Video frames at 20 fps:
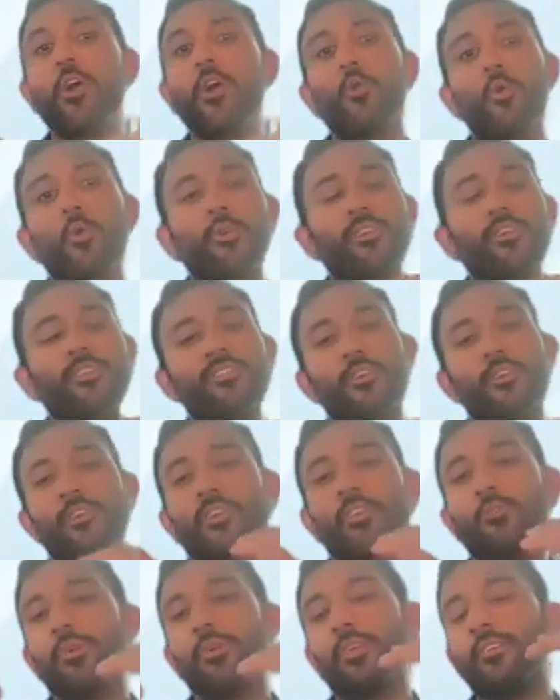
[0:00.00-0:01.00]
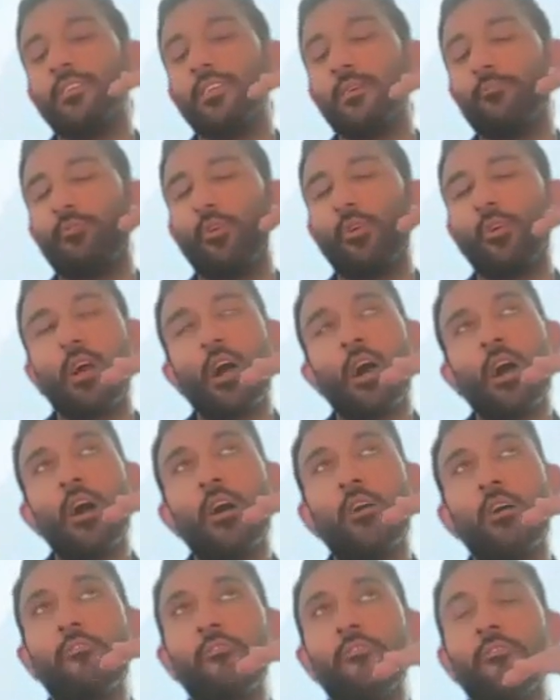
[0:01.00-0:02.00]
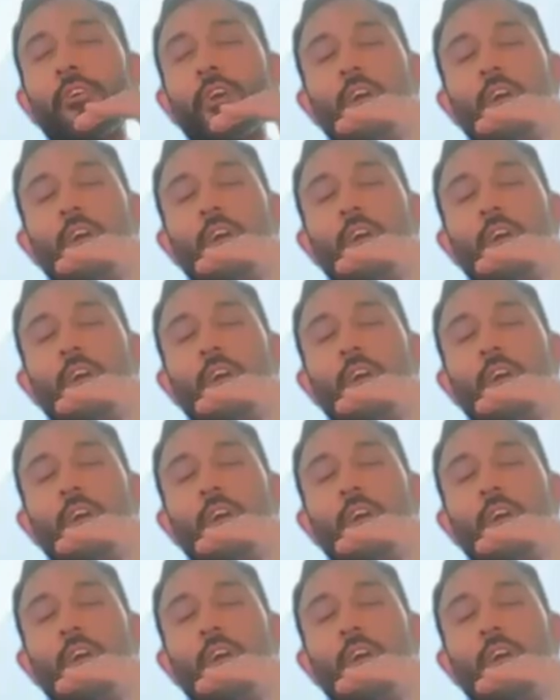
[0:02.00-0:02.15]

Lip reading: Or is there a little bit deeper of,